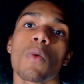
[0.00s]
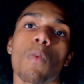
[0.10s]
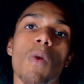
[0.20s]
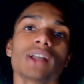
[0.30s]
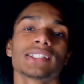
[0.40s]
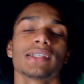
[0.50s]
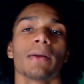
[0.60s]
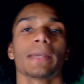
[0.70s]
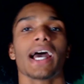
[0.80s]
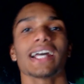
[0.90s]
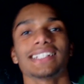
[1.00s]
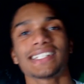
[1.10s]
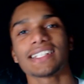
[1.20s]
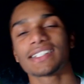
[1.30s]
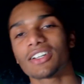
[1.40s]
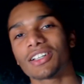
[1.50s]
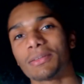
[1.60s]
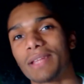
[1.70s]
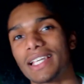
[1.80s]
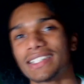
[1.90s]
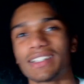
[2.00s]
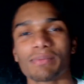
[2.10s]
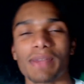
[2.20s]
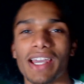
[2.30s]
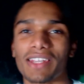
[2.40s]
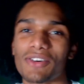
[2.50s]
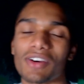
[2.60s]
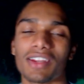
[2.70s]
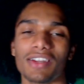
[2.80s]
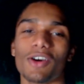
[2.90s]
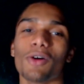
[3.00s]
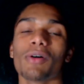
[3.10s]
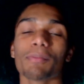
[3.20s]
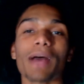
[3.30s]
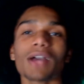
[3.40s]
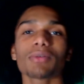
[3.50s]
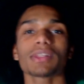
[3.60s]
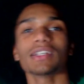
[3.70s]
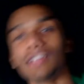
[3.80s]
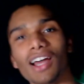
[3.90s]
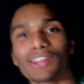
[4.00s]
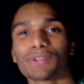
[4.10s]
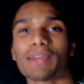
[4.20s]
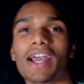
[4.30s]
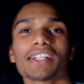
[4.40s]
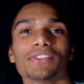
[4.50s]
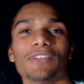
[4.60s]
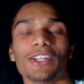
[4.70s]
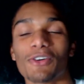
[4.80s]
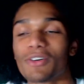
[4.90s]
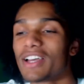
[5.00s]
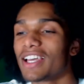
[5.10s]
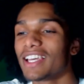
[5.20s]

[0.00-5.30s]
What's up, God? This is CurlyBlaze here, man. You already know. Back with another reaction video.